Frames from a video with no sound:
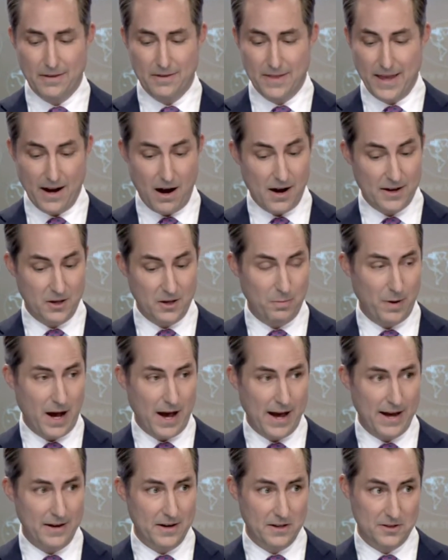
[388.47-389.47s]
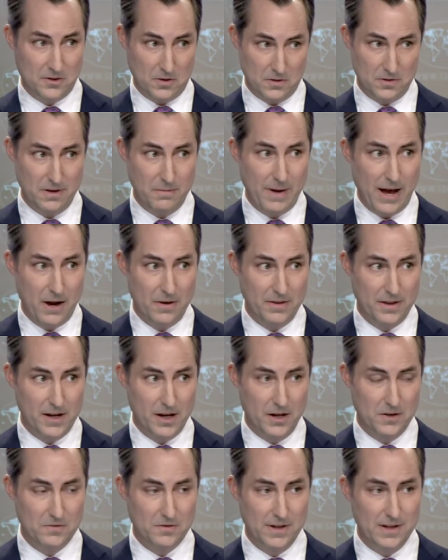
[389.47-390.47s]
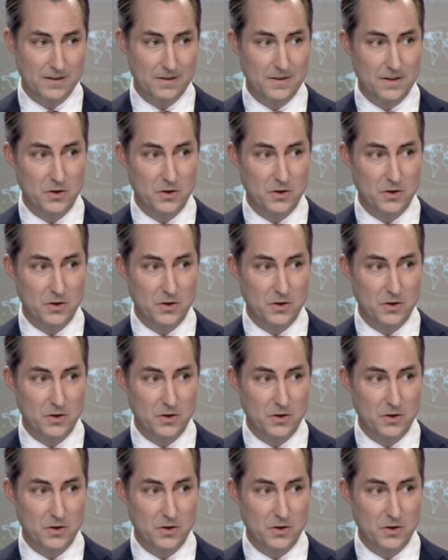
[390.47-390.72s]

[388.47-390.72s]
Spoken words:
They occupied a certain amount of the country.